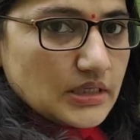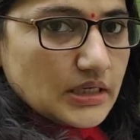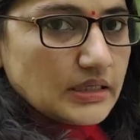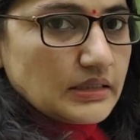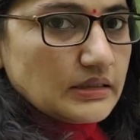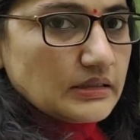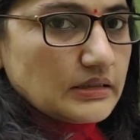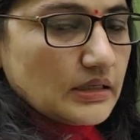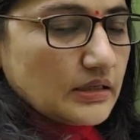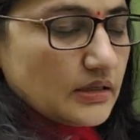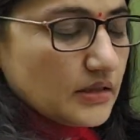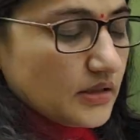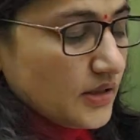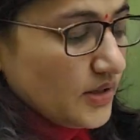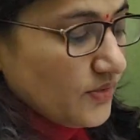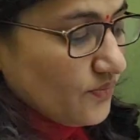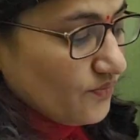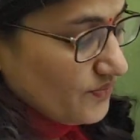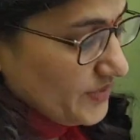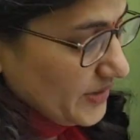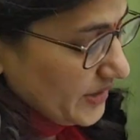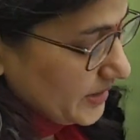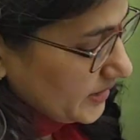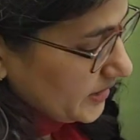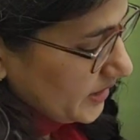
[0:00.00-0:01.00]
in the
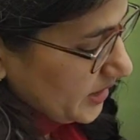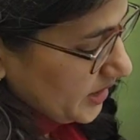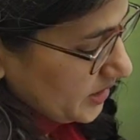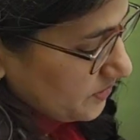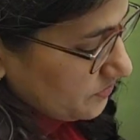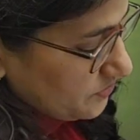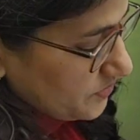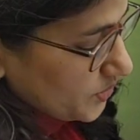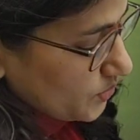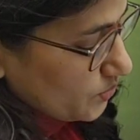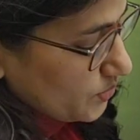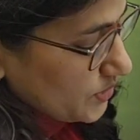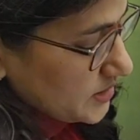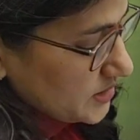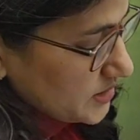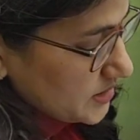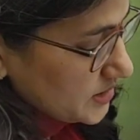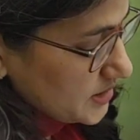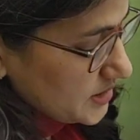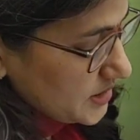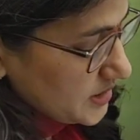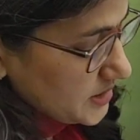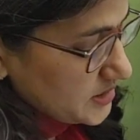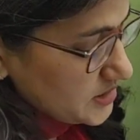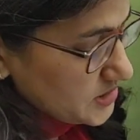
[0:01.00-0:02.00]
very high frequency
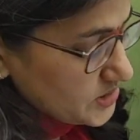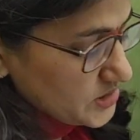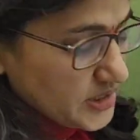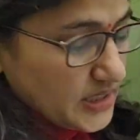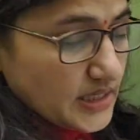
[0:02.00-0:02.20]
range,